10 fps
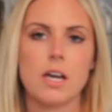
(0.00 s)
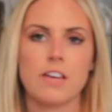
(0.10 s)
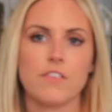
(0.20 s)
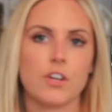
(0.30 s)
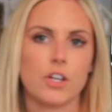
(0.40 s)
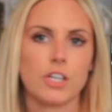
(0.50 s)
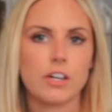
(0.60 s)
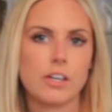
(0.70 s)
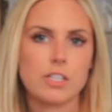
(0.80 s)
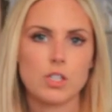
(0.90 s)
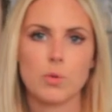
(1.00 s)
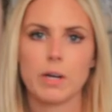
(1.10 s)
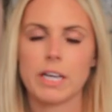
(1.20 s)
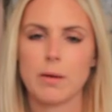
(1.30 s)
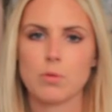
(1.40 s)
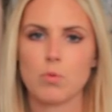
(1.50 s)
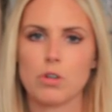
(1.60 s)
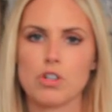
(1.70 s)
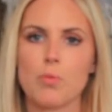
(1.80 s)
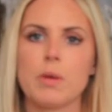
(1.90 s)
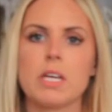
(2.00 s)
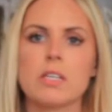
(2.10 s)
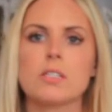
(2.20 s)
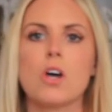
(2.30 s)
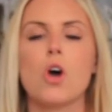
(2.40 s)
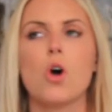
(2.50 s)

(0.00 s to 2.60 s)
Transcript: if you're curious to what a capsule wardrobe is,